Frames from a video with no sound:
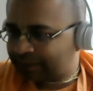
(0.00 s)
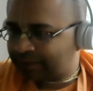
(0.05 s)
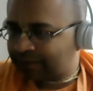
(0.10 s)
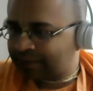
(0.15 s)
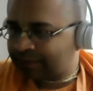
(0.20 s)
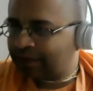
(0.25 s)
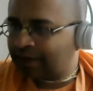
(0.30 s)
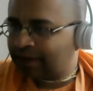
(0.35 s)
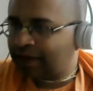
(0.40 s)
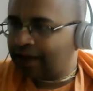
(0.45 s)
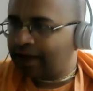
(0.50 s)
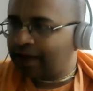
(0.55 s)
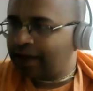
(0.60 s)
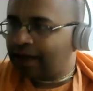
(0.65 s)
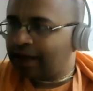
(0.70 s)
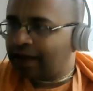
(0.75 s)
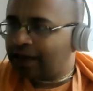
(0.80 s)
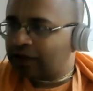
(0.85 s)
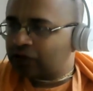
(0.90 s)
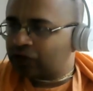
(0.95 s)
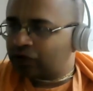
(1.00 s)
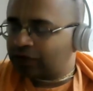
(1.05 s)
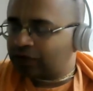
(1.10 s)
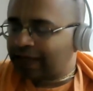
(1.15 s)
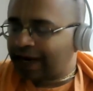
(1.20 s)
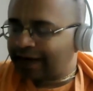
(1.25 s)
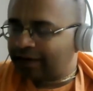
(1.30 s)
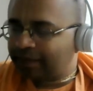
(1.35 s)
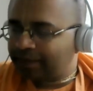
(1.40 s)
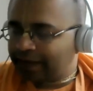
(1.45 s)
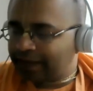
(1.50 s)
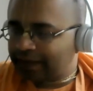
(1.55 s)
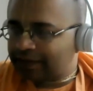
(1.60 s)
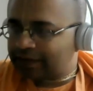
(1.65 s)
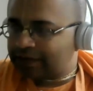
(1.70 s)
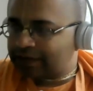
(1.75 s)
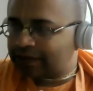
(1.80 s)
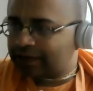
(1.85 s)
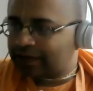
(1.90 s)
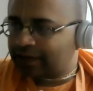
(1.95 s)
Hmm. So that
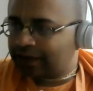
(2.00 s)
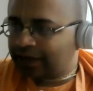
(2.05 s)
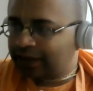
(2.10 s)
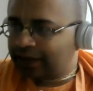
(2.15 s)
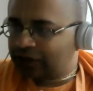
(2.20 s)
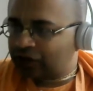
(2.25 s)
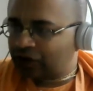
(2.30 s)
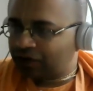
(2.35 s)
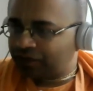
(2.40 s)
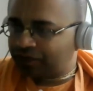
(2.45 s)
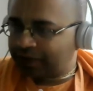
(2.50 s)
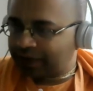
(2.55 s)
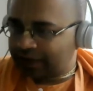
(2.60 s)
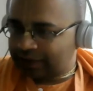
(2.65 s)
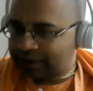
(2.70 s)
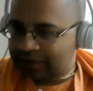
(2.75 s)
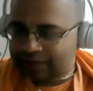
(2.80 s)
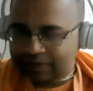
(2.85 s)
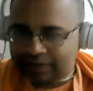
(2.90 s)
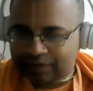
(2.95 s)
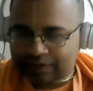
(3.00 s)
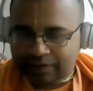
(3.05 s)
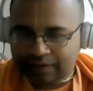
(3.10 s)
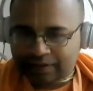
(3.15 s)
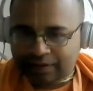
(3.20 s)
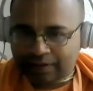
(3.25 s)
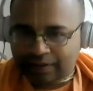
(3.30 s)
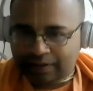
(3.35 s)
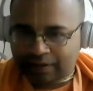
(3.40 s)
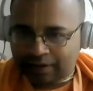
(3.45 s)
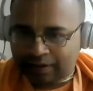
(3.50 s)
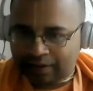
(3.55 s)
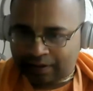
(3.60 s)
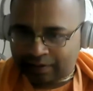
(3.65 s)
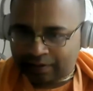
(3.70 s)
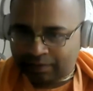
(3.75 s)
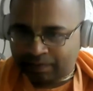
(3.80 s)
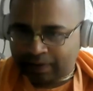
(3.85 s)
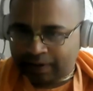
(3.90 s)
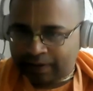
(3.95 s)
means each of these
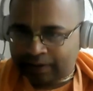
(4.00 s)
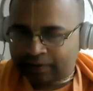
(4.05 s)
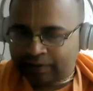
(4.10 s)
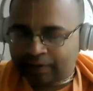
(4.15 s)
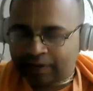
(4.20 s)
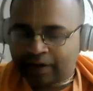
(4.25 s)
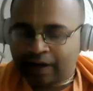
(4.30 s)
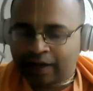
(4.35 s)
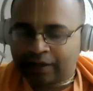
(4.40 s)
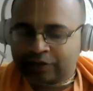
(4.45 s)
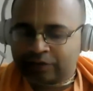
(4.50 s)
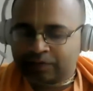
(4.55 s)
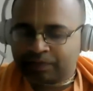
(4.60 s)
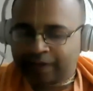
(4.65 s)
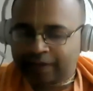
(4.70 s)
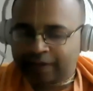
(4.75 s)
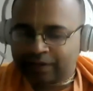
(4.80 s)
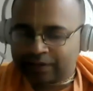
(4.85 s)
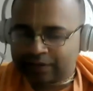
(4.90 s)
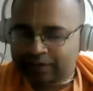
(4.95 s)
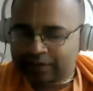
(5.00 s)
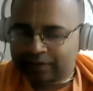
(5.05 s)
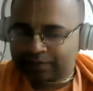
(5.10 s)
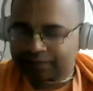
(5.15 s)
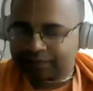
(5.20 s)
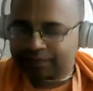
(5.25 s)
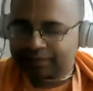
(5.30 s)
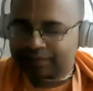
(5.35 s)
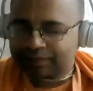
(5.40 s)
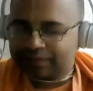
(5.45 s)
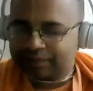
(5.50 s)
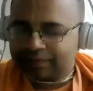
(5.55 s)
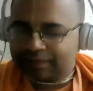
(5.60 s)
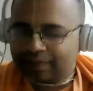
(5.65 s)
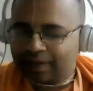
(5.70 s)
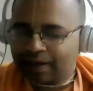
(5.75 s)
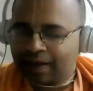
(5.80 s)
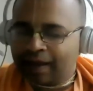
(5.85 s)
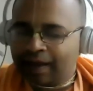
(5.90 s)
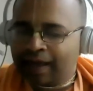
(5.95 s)
uh, particular aspects
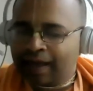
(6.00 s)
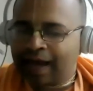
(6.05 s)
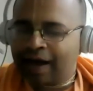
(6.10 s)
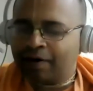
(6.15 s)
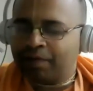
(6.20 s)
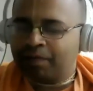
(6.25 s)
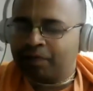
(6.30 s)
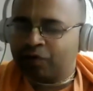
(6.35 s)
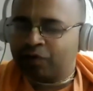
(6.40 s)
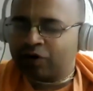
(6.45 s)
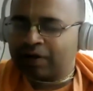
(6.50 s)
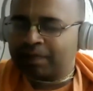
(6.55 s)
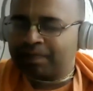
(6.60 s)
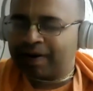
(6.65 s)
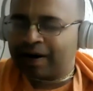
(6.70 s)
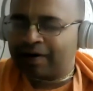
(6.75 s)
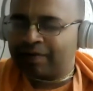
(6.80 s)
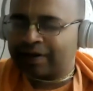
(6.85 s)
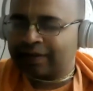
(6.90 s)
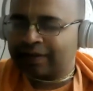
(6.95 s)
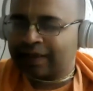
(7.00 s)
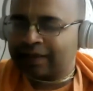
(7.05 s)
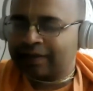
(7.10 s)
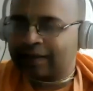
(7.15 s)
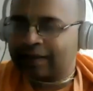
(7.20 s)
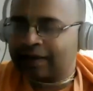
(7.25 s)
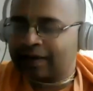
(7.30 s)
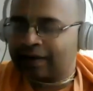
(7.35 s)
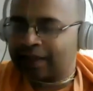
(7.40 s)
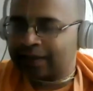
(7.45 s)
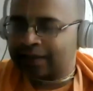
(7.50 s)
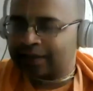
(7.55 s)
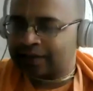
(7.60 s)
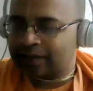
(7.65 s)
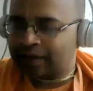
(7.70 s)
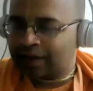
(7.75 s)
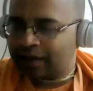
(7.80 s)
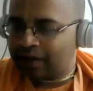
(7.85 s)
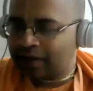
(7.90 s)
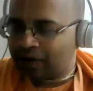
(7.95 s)
have more power than their
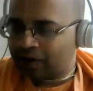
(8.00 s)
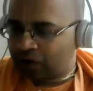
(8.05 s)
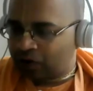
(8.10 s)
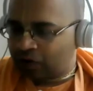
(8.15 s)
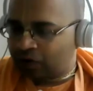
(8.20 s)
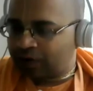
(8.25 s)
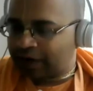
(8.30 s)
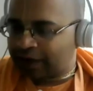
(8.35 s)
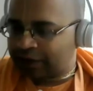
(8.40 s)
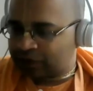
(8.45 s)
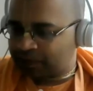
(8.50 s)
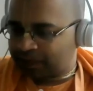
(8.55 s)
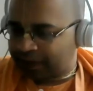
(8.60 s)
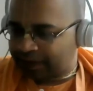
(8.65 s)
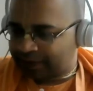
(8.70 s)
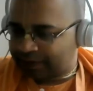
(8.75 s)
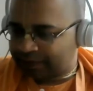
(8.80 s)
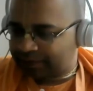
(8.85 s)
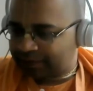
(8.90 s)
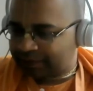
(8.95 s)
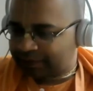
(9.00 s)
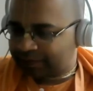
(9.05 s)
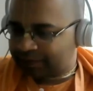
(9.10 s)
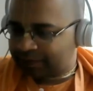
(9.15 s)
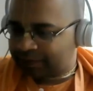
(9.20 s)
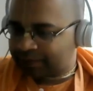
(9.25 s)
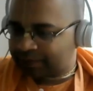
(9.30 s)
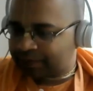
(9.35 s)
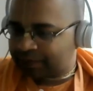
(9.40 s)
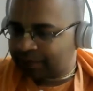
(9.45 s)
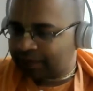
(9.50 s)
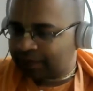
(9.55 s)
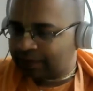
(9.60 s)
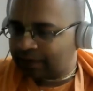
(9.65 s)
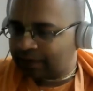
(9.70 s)
less lower aspect. Hmm.